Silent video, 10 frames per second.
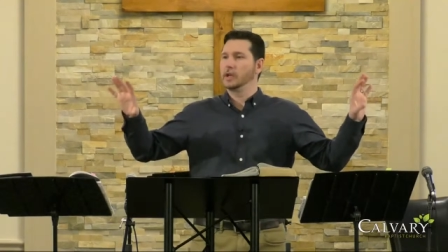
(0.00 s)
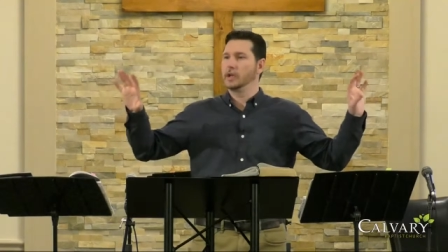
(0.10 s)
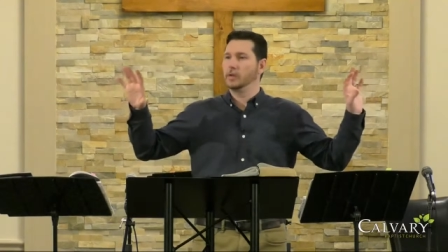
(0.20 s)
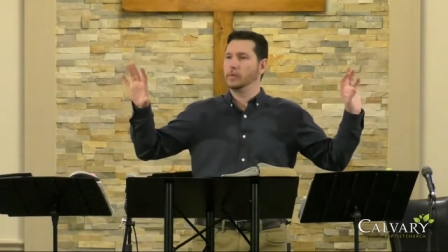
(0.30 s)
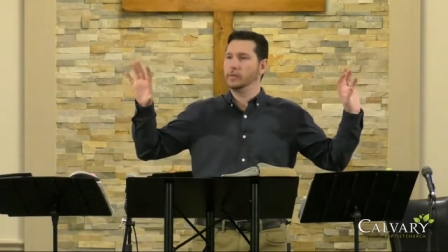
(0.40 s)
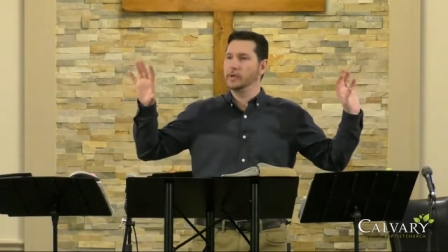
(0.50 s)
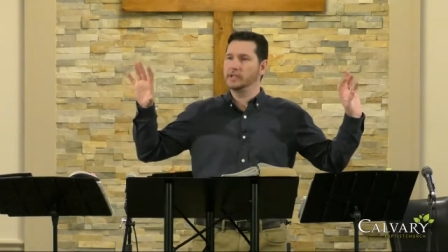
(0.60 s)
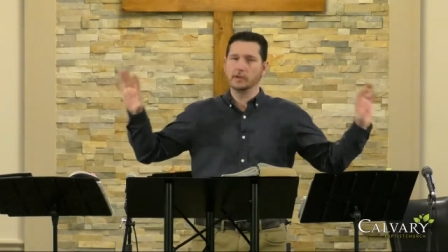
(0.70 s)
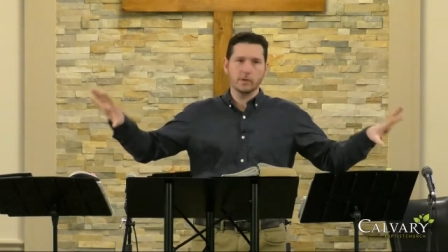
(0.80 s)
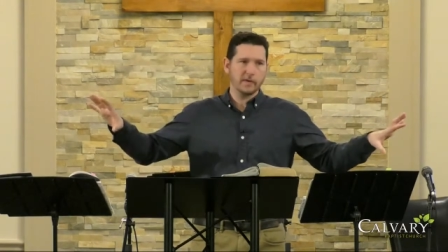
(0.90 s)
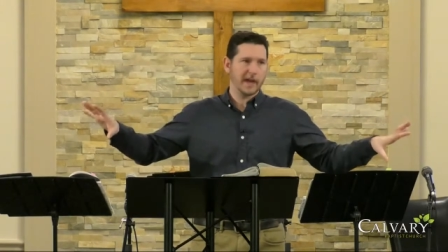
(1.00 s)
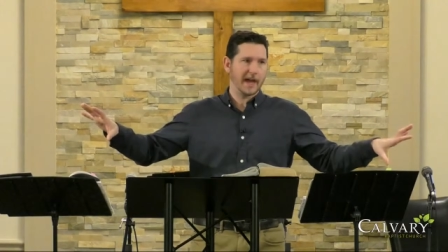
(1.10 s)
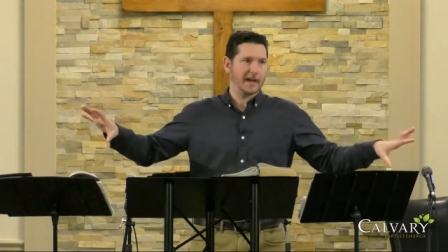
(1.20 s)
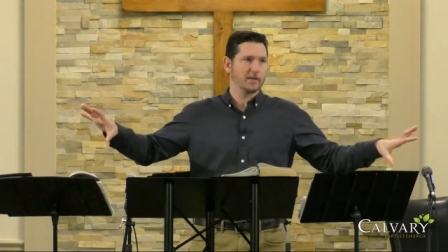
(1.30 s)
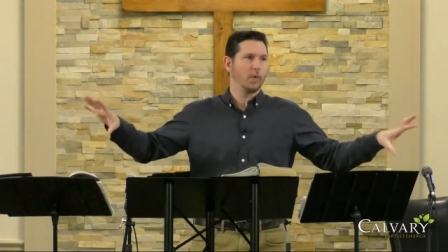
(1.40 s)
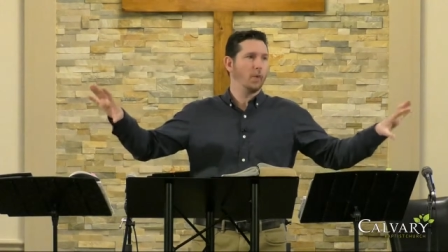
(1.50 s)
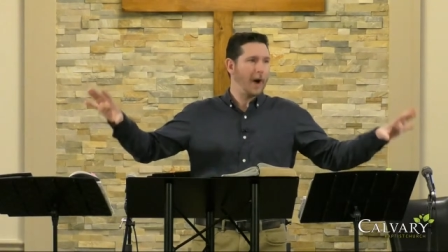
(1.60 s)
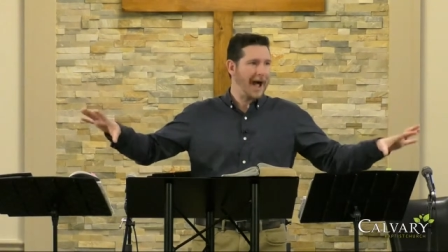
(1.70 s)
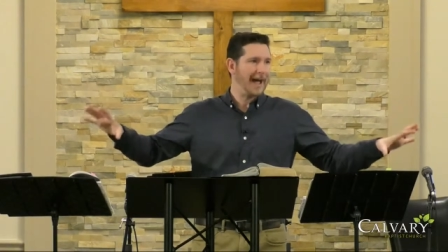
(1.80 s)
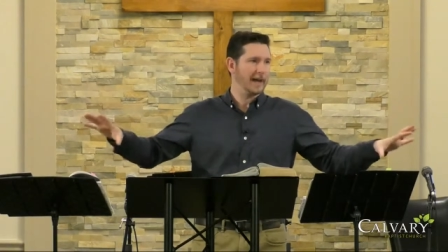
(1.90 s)
Eh, we do that
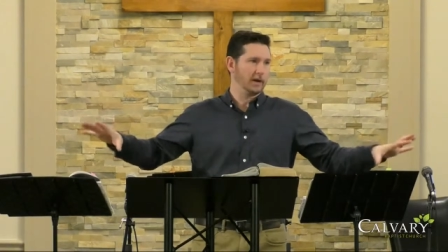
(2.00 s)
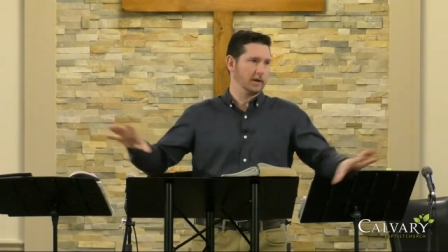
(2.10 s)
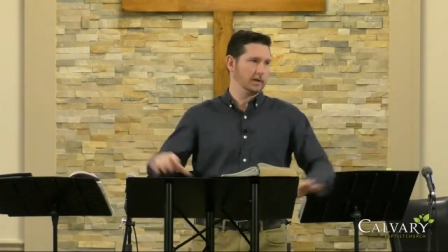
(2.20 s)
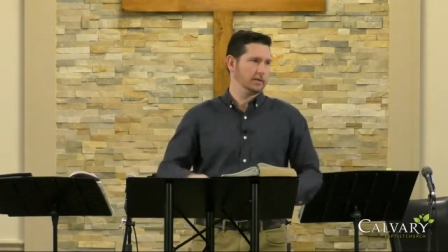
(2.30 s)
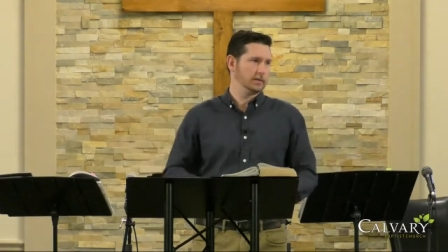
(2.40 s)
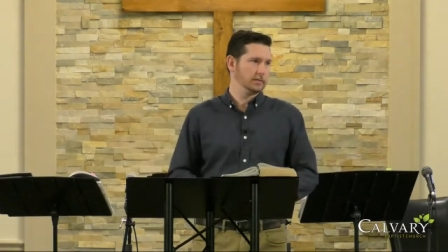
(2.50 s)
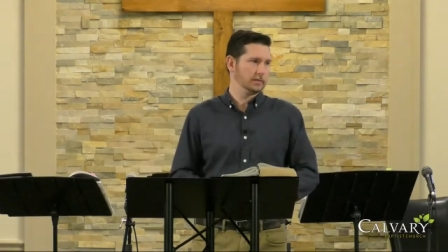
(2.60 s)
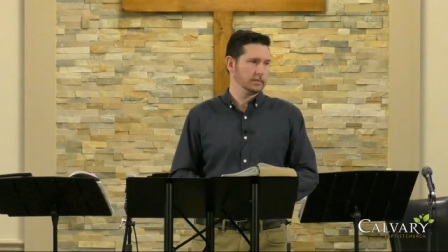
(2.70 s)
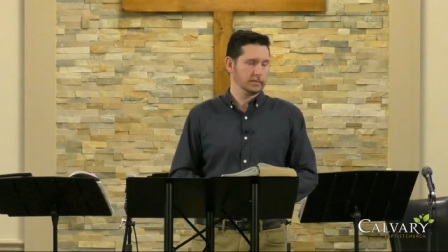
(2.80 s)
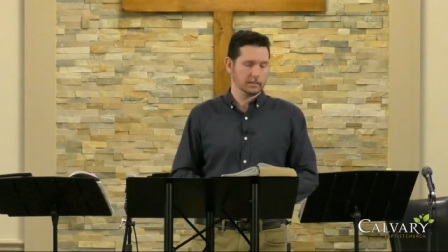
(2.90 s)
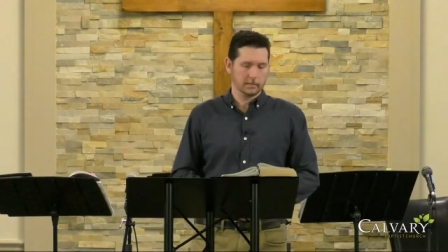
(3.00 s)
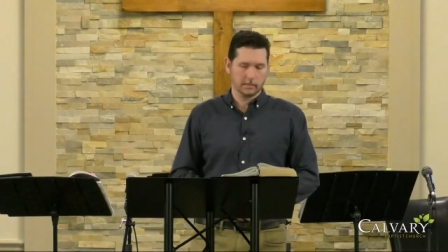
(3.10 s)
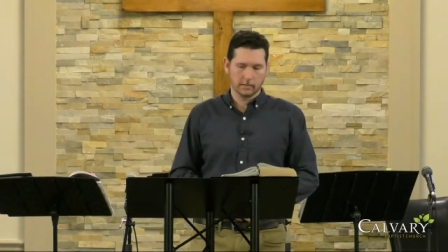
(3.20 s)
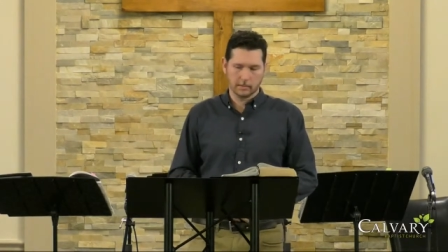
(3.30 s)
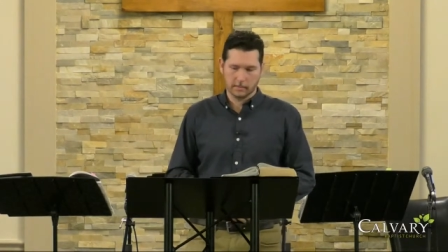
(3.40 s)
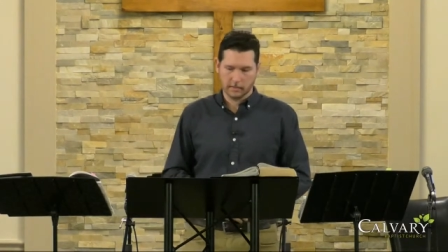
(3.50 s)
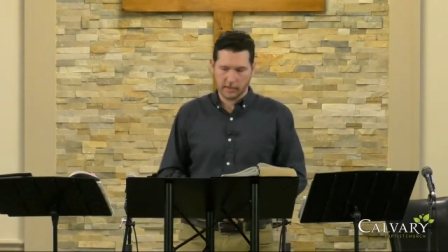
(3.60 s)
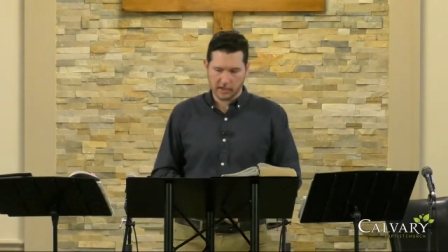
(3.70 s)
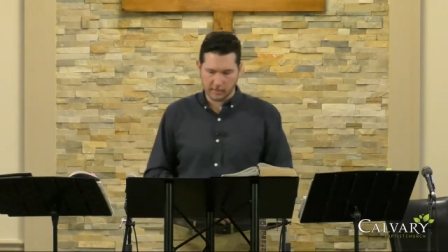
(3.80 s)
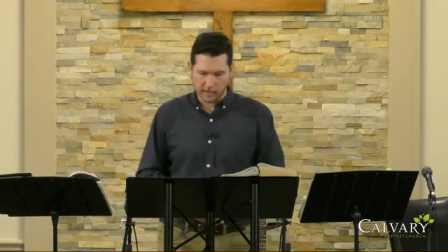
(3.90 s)
while
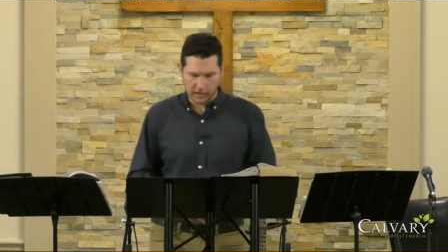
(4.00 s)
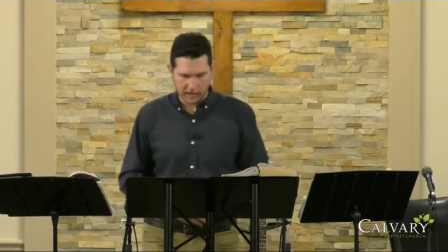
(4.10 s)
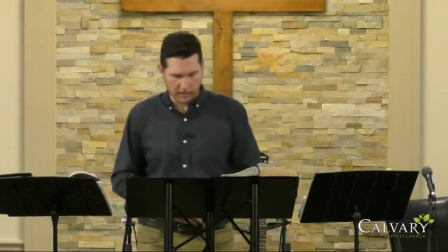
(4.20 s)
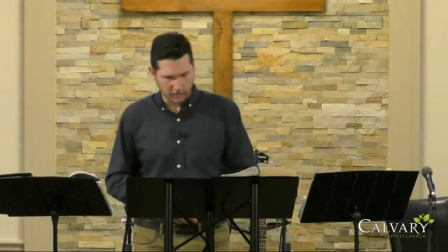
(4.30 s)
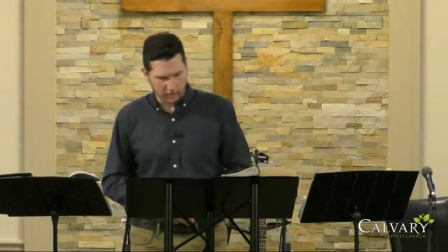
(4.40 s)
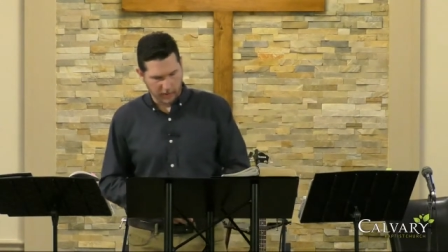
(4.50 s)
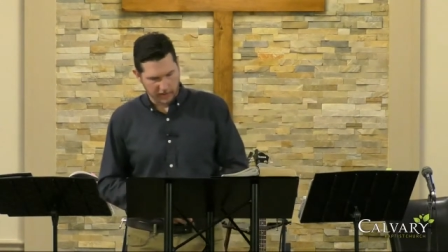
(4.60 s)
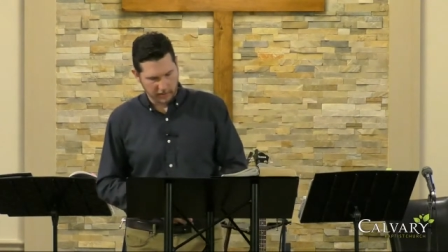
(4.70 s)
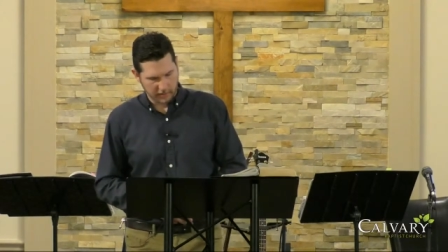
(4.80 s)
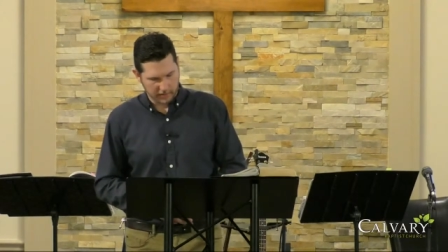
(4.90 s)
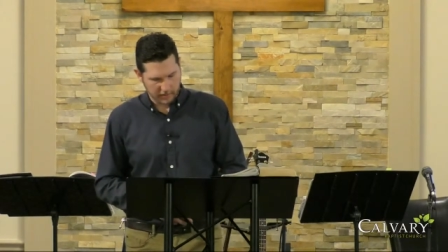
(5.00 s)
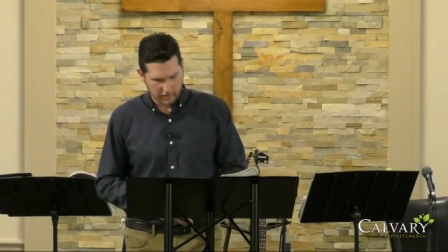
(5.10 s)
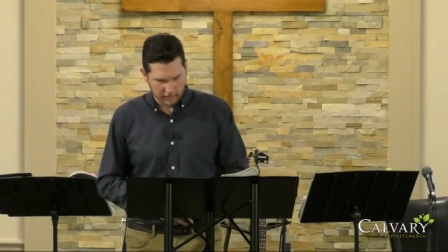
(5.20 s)
experiencing those pressures.